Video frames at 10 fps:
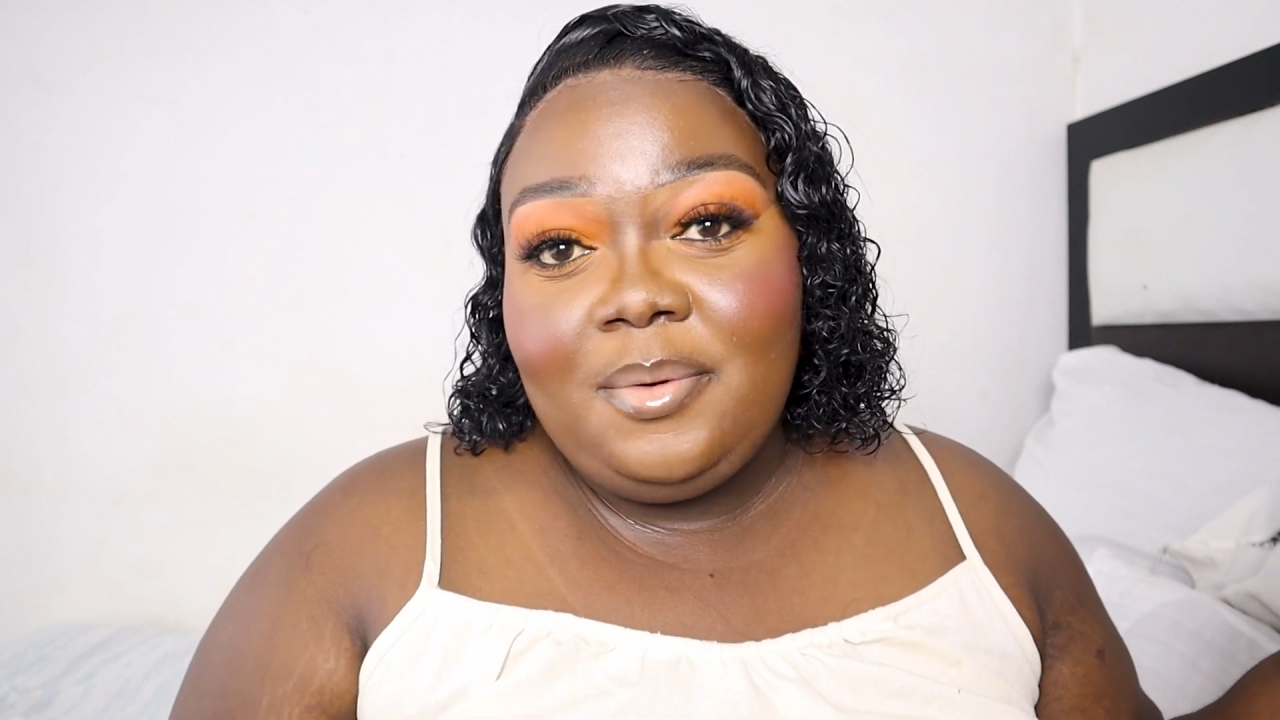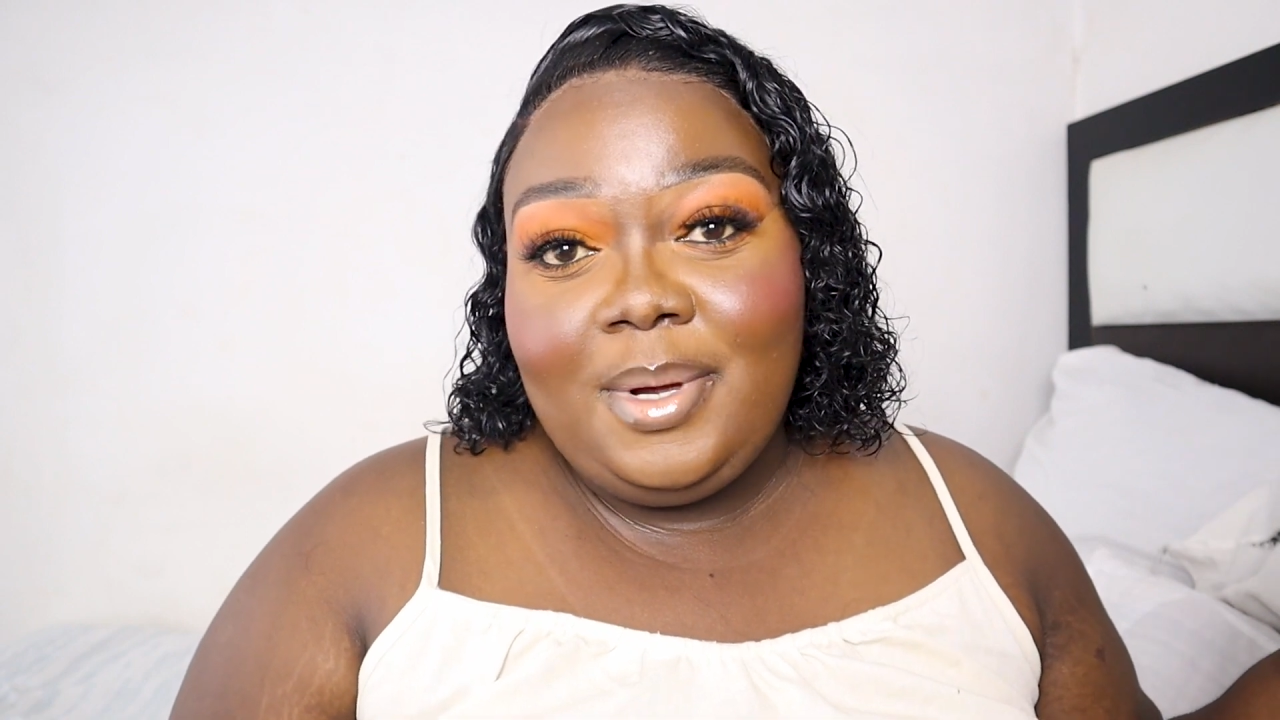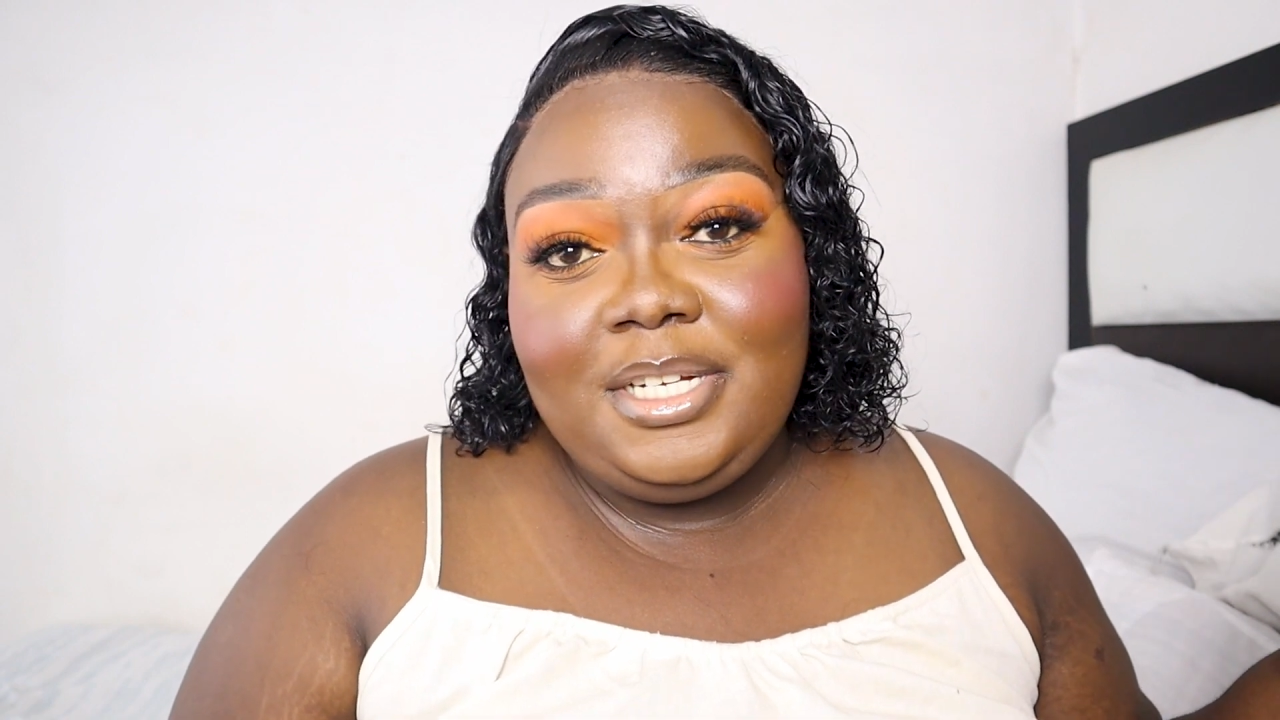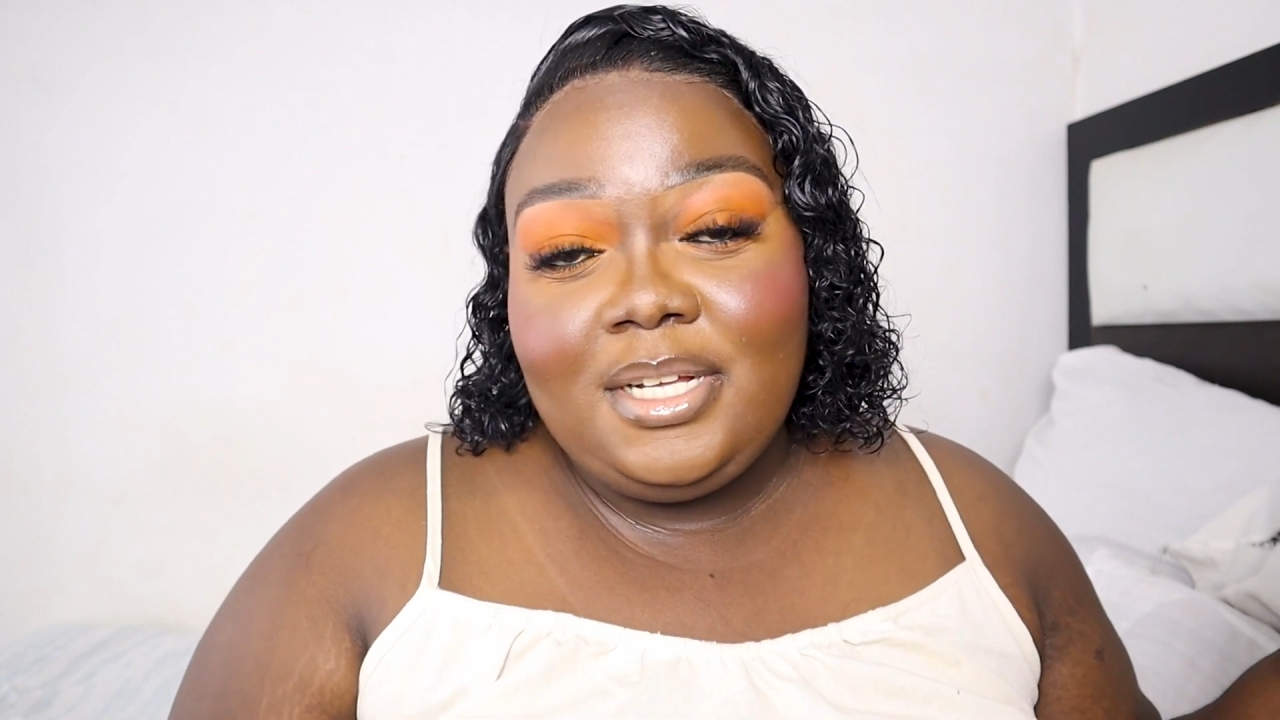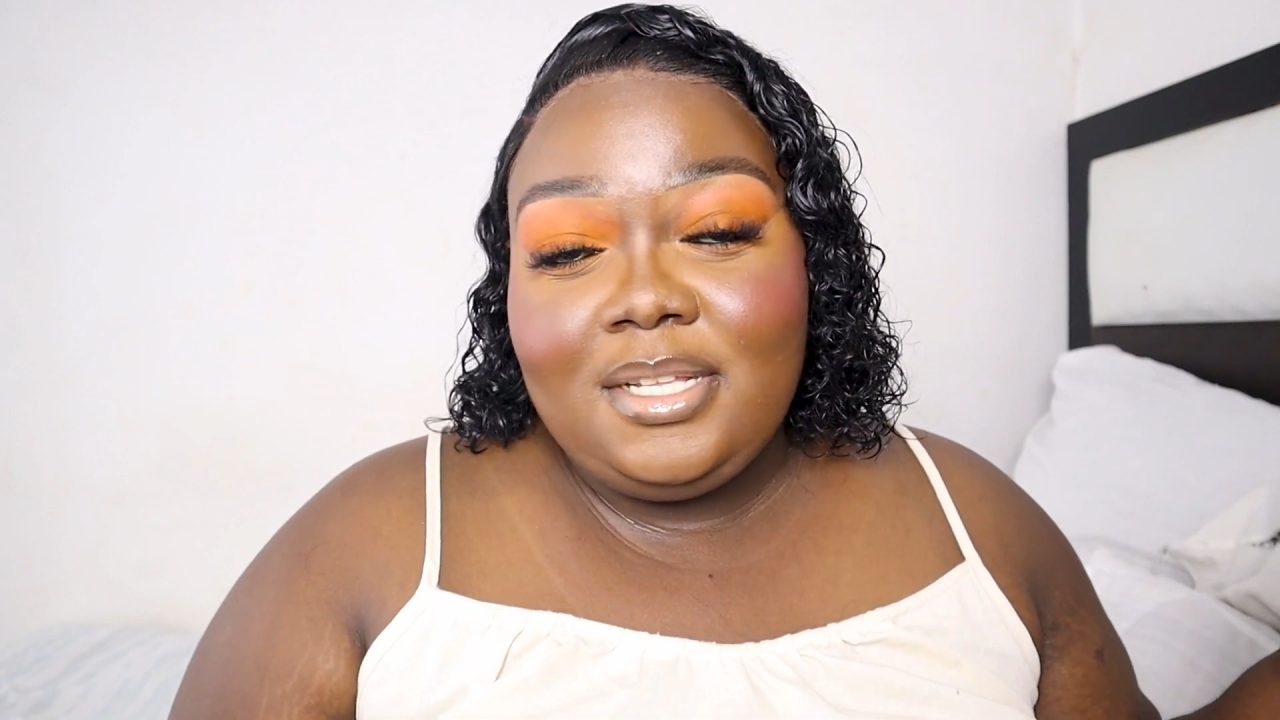
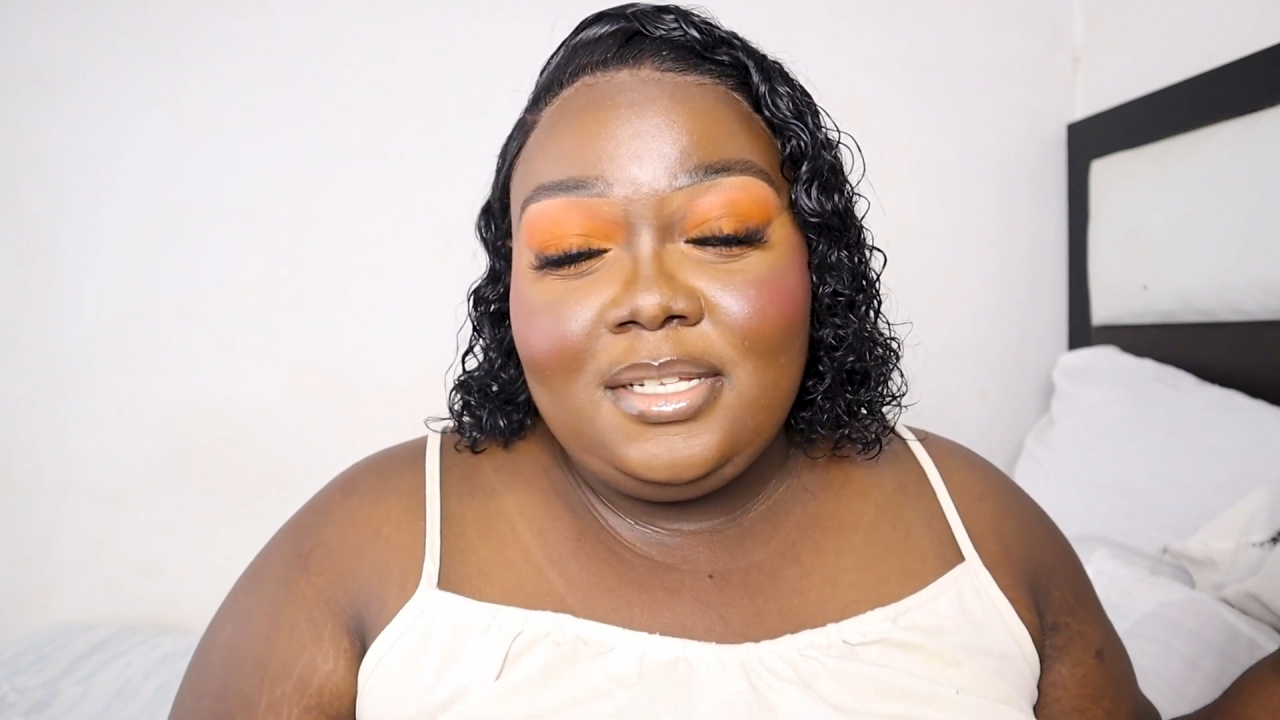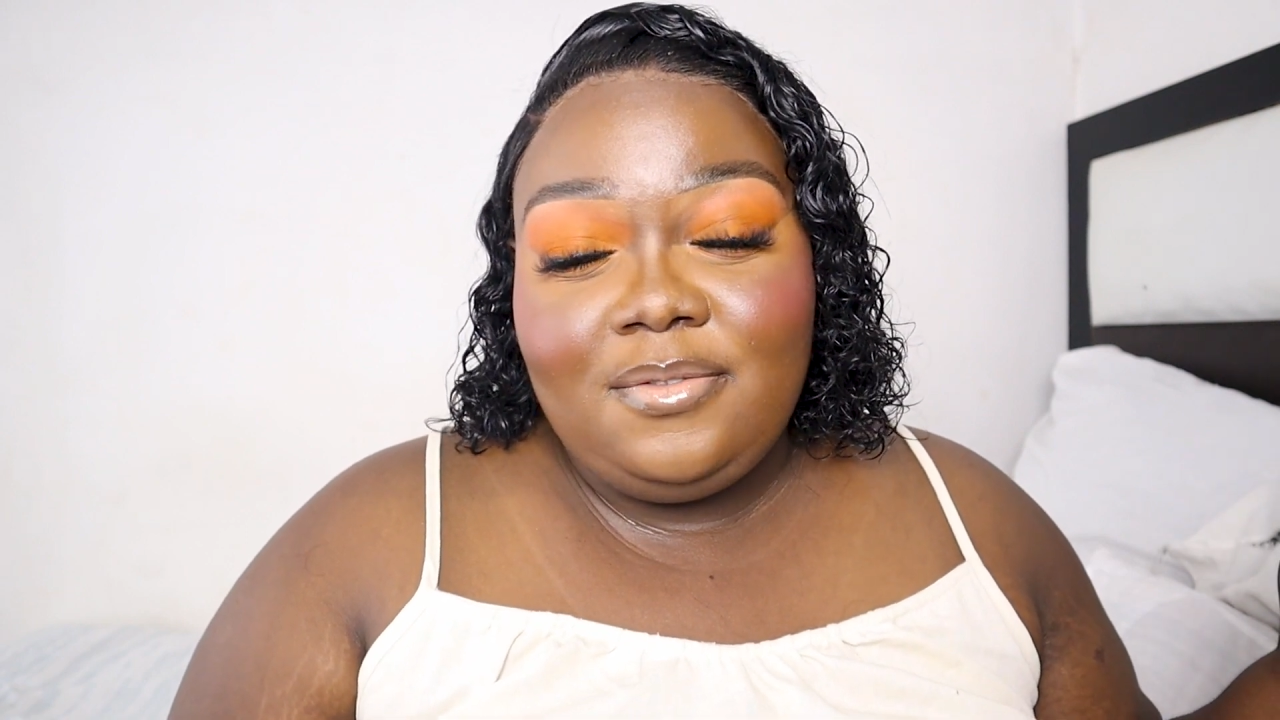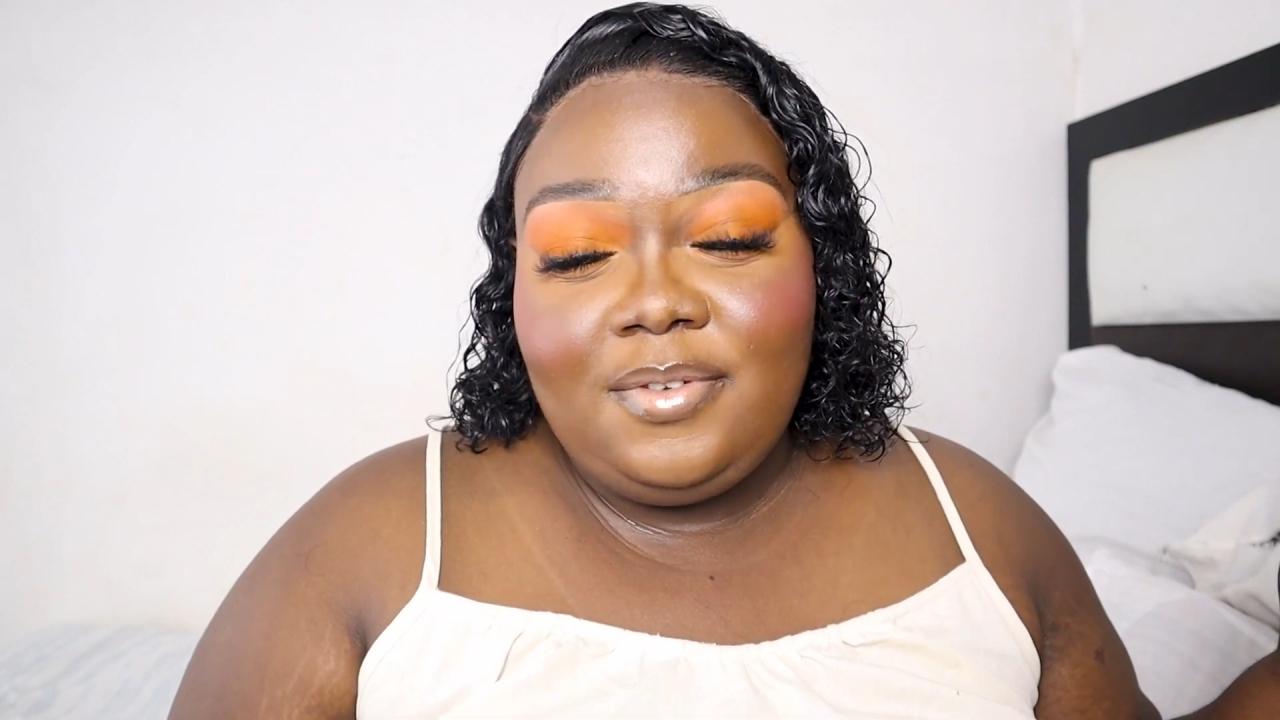watching this